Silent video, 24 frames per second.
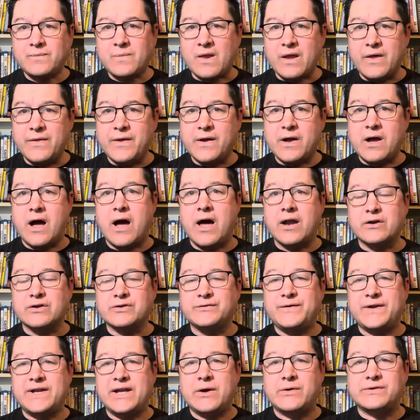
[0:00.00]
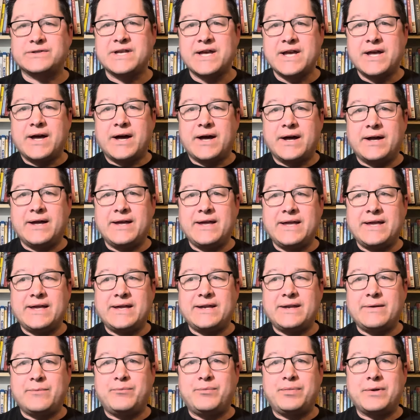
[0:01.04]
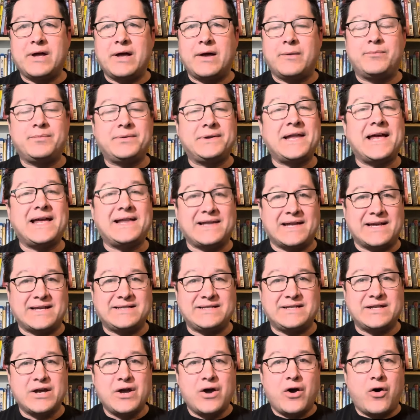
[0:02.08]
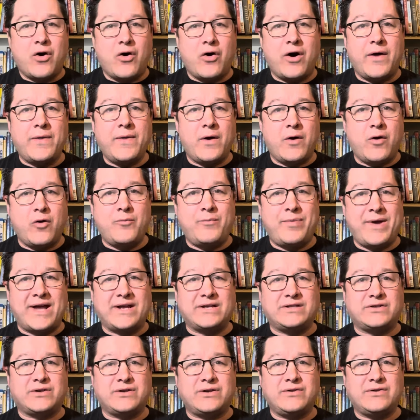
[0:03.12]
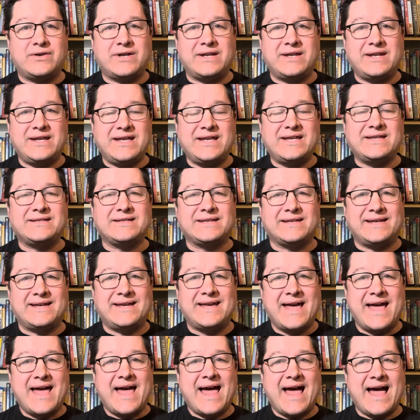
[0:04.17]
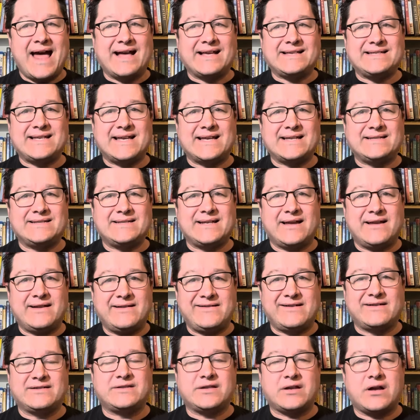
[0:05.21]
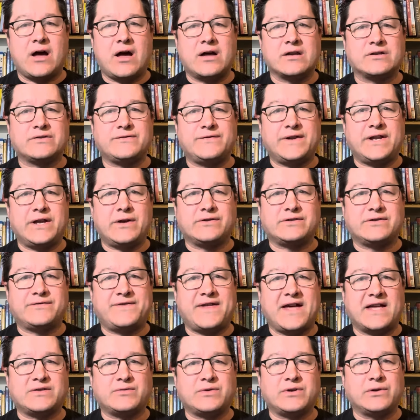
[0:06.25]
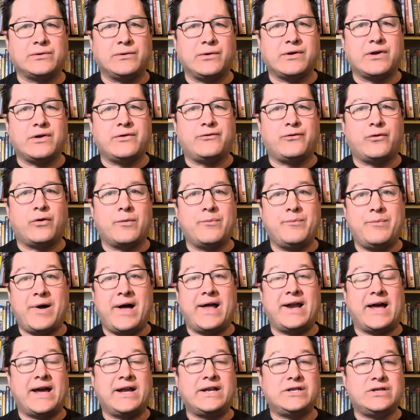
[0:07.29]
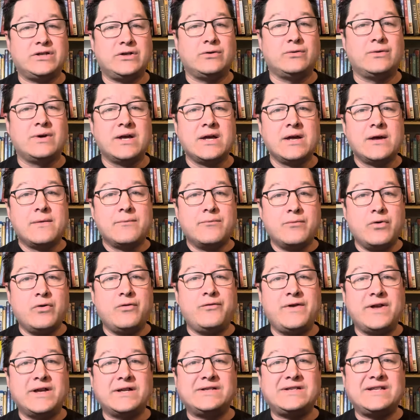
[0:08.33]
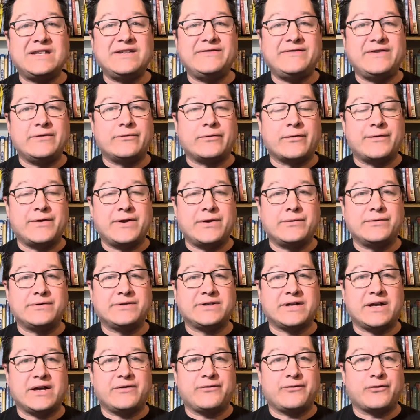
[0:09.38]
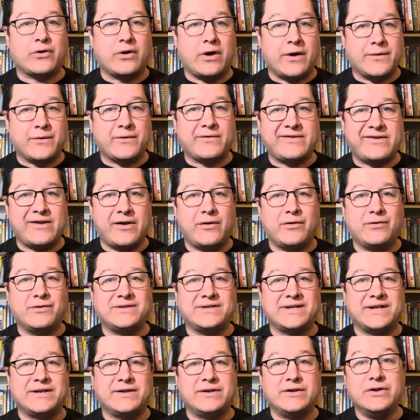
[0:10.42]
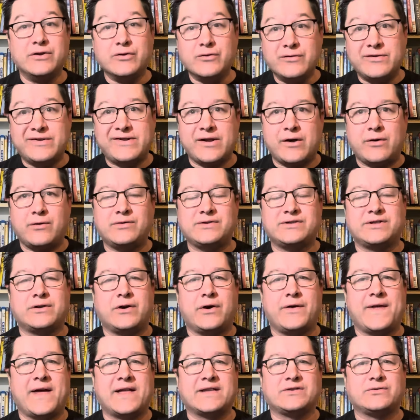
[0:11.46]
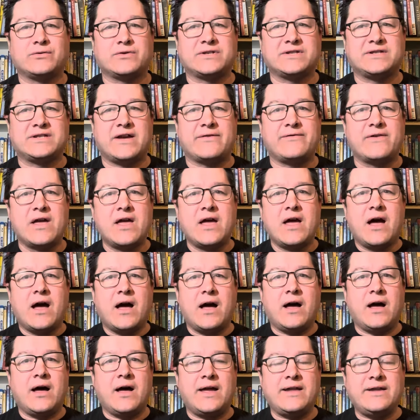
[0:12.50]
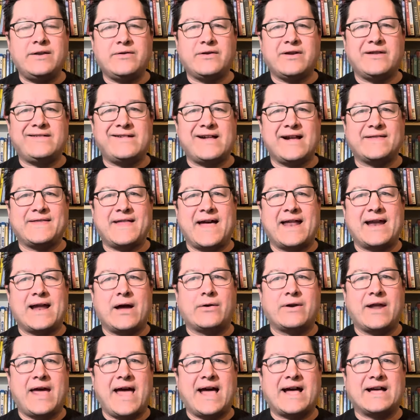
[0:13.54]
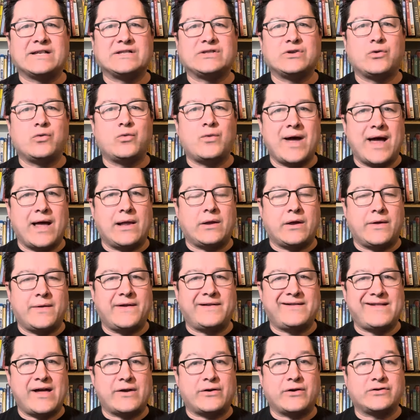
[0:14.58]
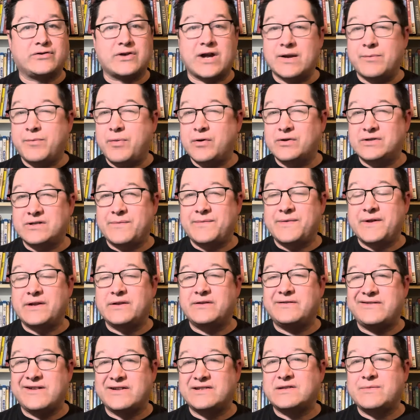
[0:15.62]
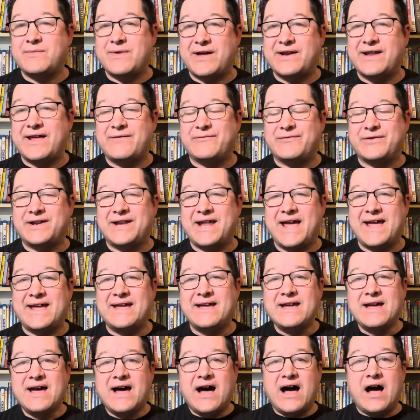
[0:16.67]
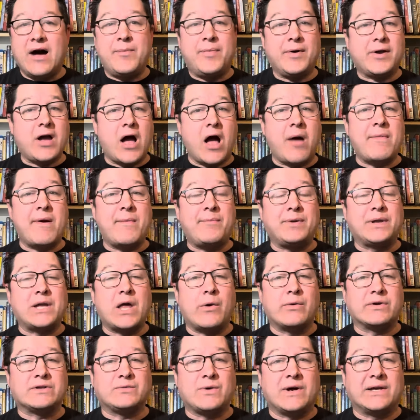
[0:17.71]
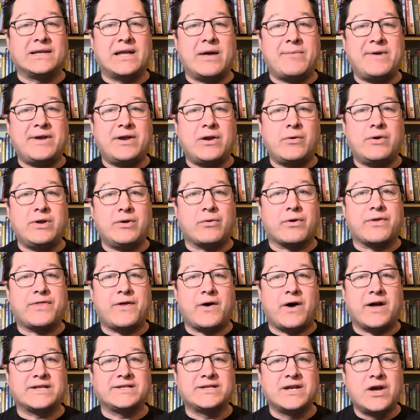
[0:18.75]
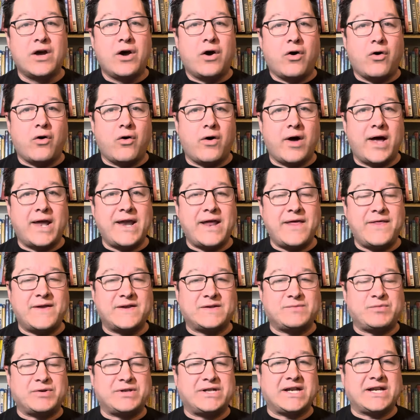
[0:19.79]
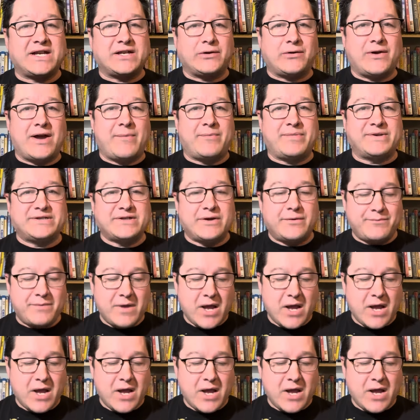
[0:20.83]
the Conners videos in a playlist on the homepage, so you can easily access just the Conners videos if that's what you're looking for. But I do movie and TV reviews for other shows and new shows and all that sort of stuff, and you can check that out as well on the channel. I try to post something just about every day. But comment below as well. Let me know your thoughts on this particular episode.